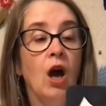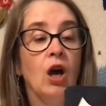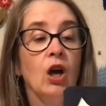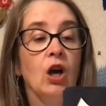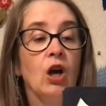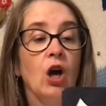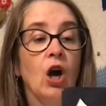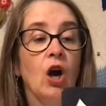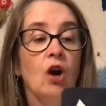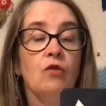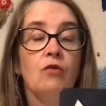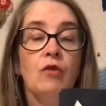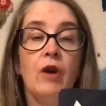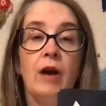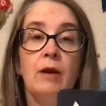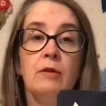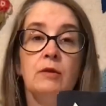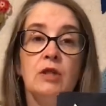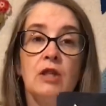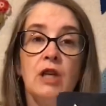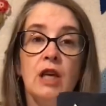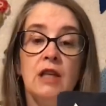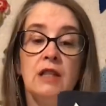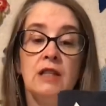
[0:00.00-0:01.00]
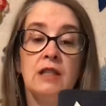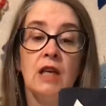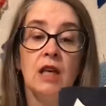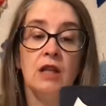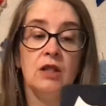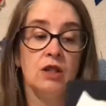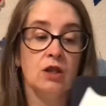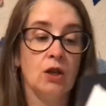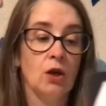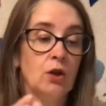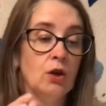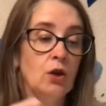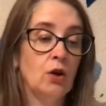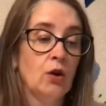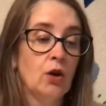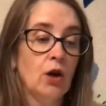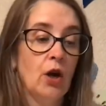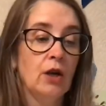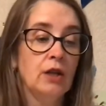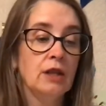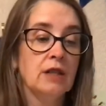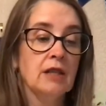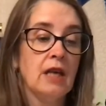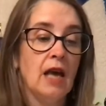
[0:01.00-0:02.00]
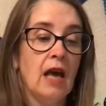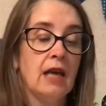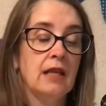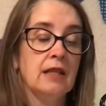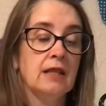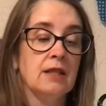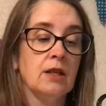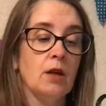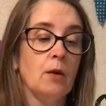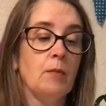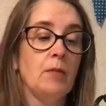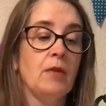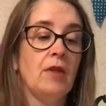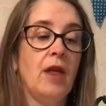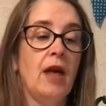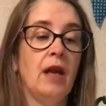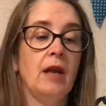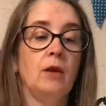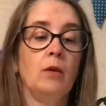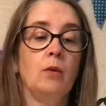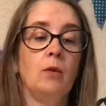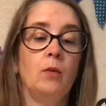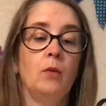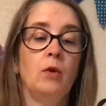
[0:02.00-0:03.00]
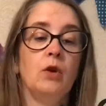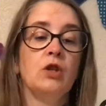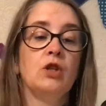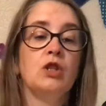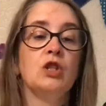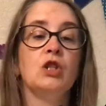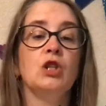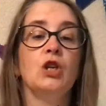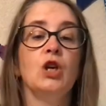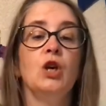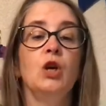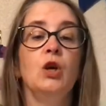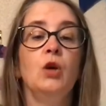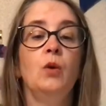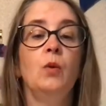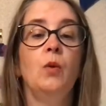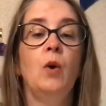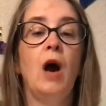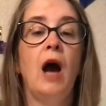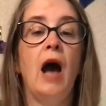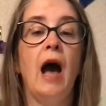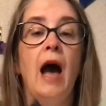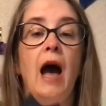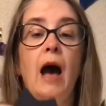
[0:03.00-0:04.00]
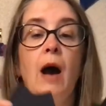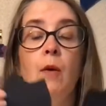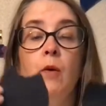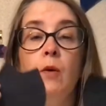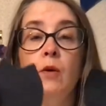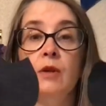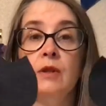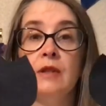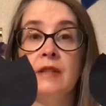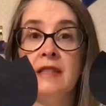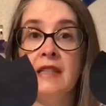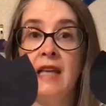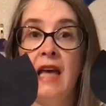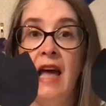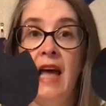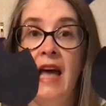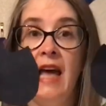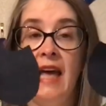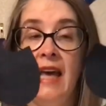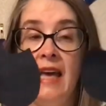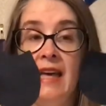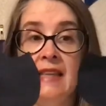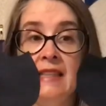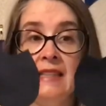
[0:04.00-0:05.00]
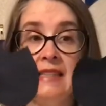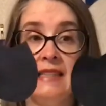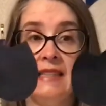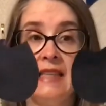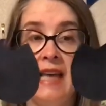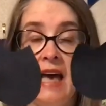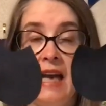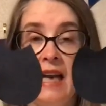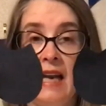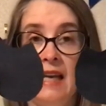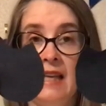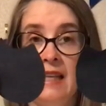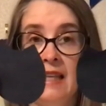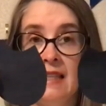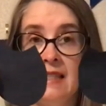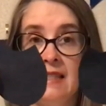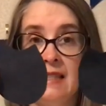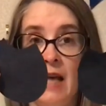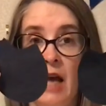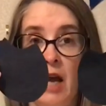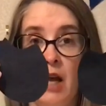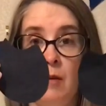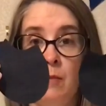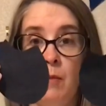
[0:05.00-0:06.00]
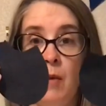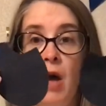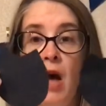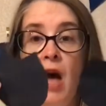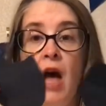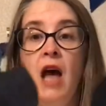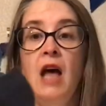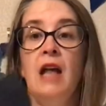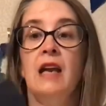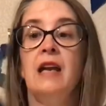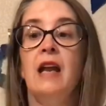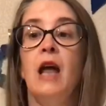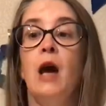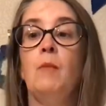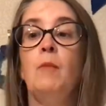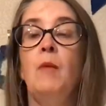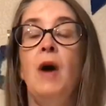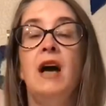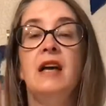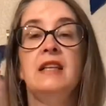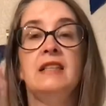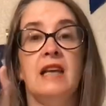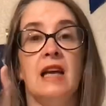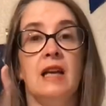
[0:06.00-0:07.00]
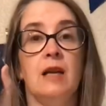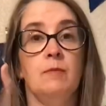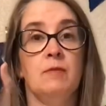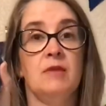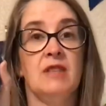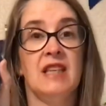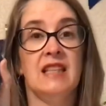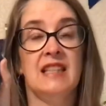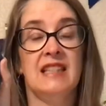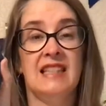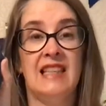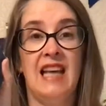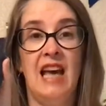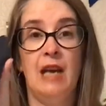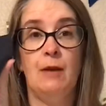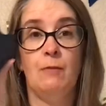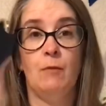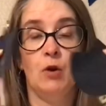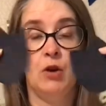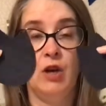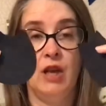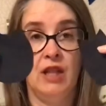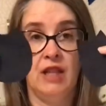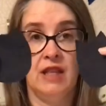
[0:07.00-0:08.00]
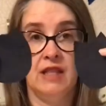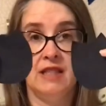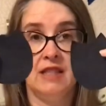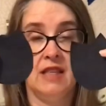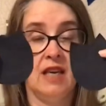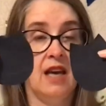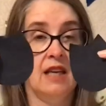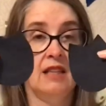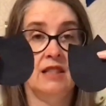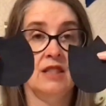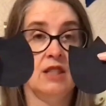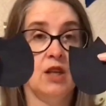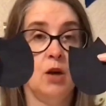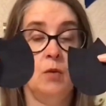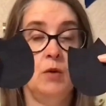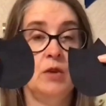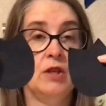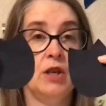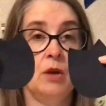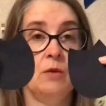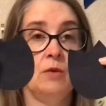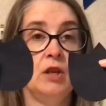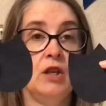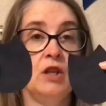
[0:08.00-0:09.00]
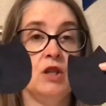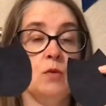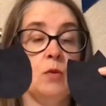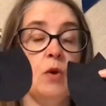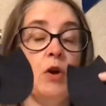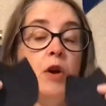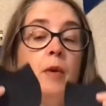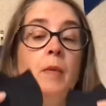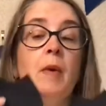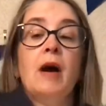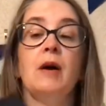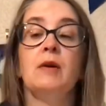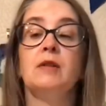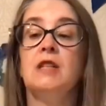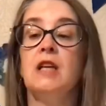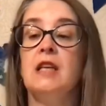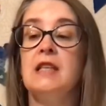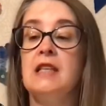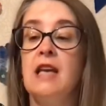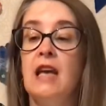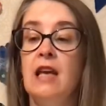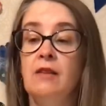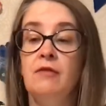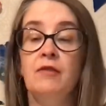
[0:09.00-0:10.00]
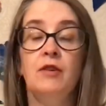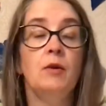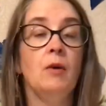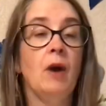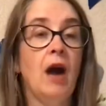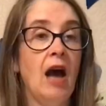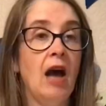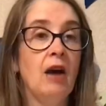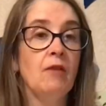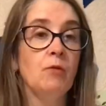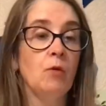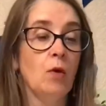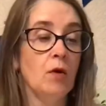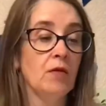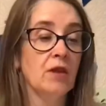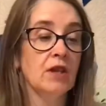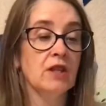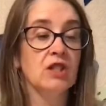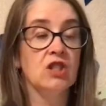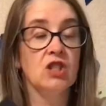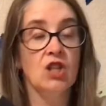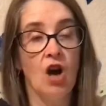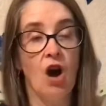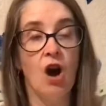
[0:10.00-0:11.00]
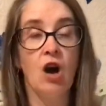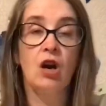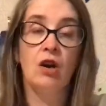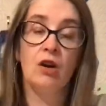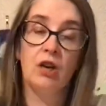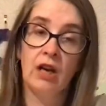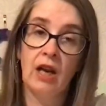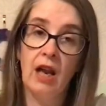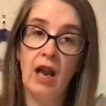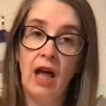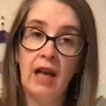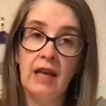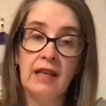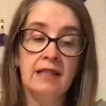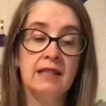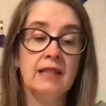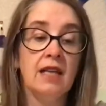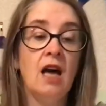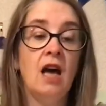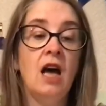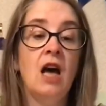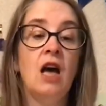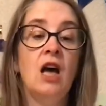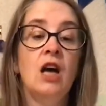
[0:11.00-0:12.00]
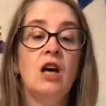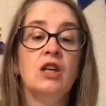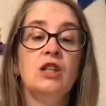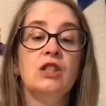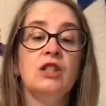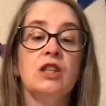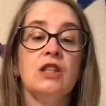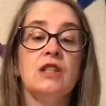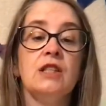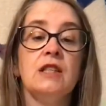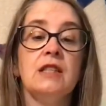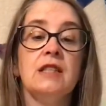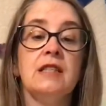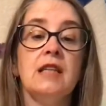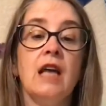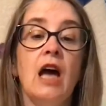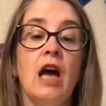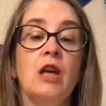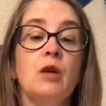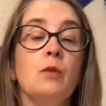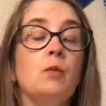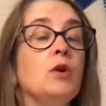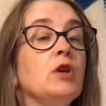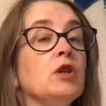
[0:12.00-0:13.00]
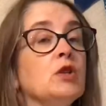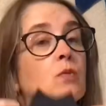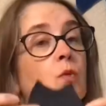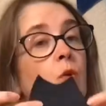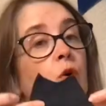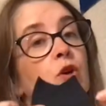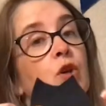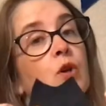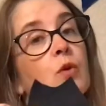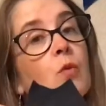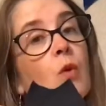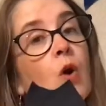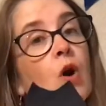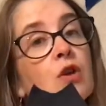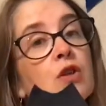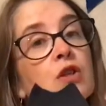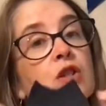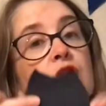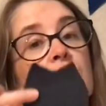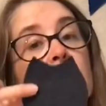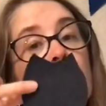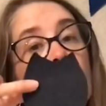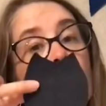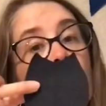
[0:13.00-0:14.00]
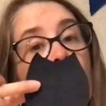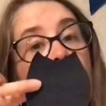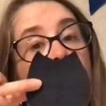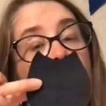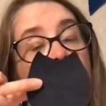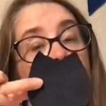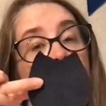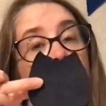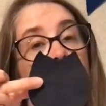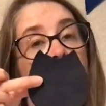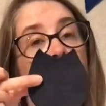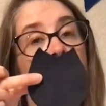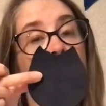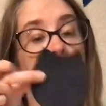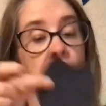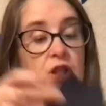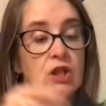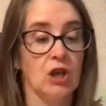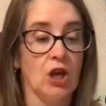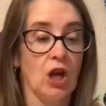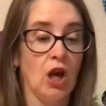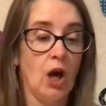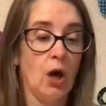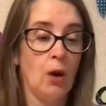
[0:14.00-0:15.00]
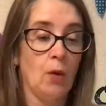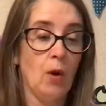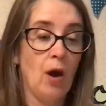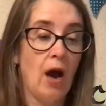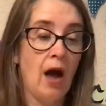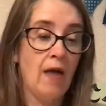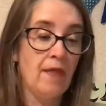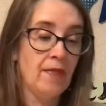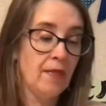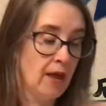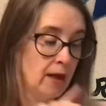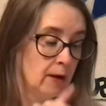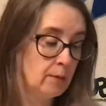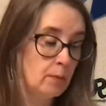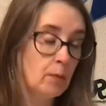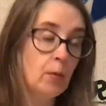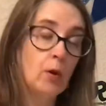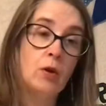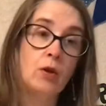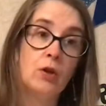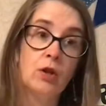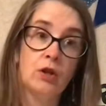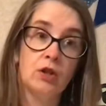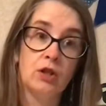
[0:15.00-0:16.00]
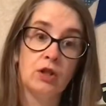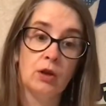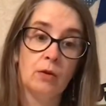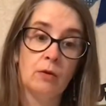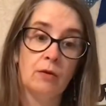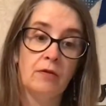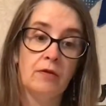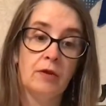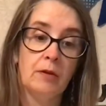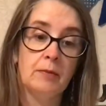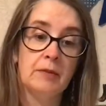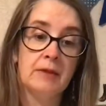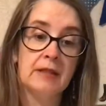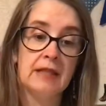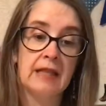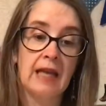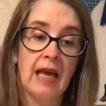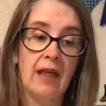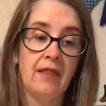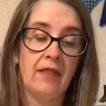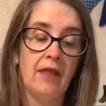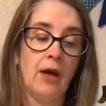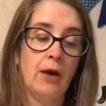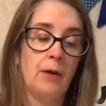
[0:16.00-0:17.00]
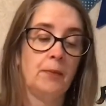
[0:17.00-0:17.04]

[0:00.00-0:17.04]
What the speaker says: Cut round it, and so you're going to end up then with 2 owls exactly the same. Now my denim's the same on either side, so we don't need to worry about it. If you have one that's darker and lighter, just decide which one you want and where you want it to go, and then put the 2 of them together.